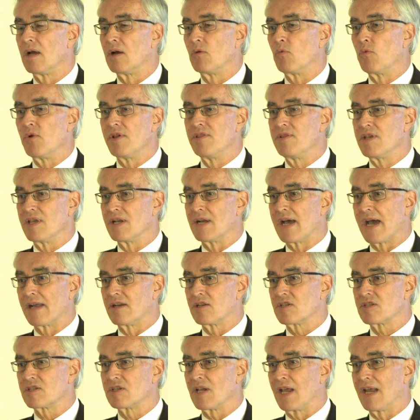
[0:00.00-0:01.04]
with the
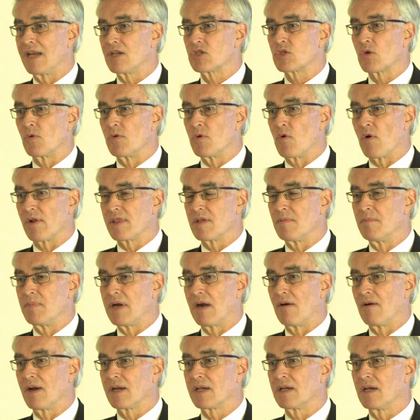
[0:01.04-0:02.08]
United States or North
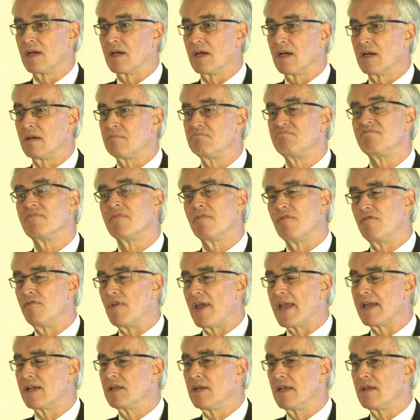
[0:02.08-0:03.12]
America,
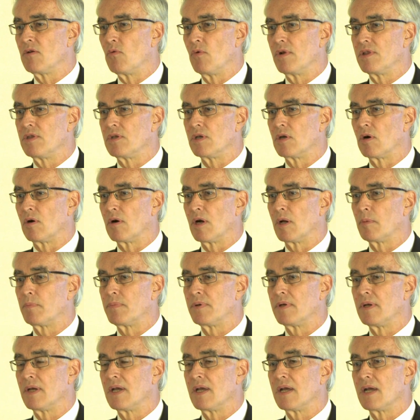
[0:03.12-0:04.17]
vaguely with
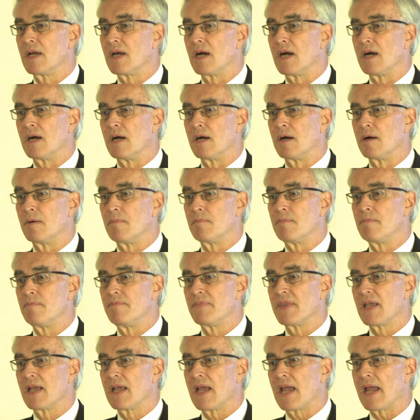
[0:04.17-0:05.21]
Europe,
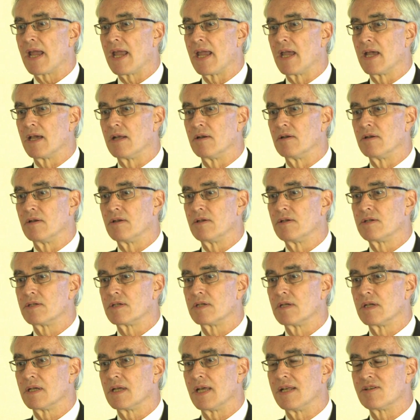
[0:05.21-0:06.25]
and
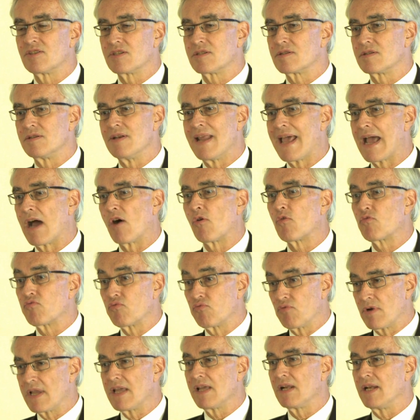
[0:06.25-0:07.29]
it's now
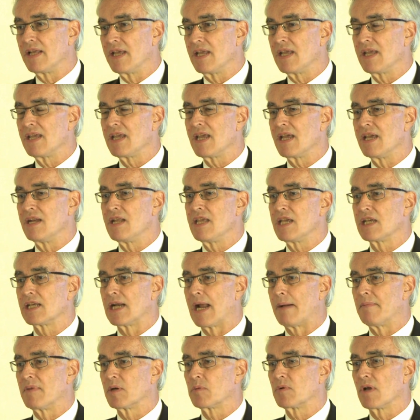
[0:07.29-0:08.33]
really
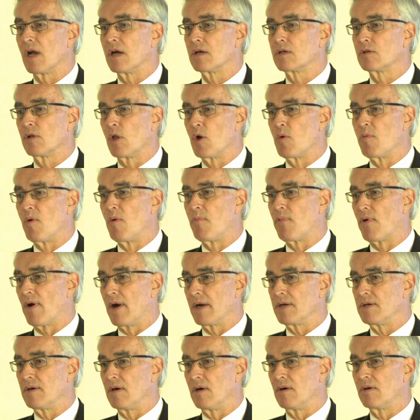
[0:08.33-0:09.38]
a global
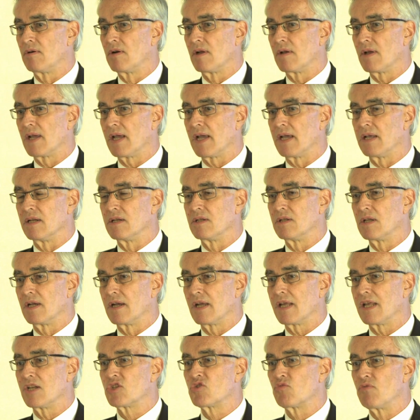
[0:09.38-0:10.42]
partner, and
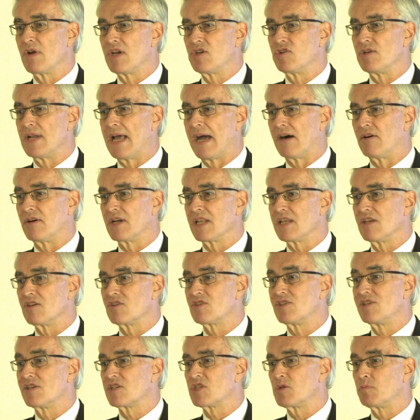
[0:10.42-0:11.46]
its regionality
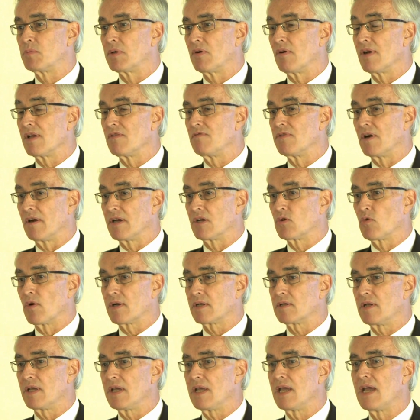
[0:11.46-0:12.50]
is disappearing very
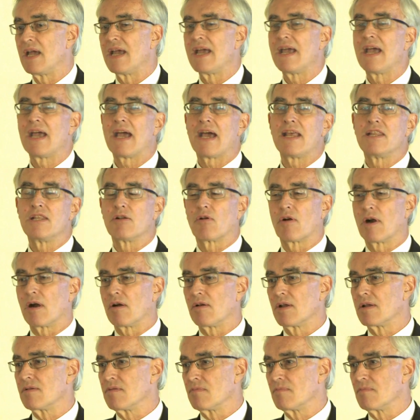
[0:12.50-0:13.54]
quickly, and there are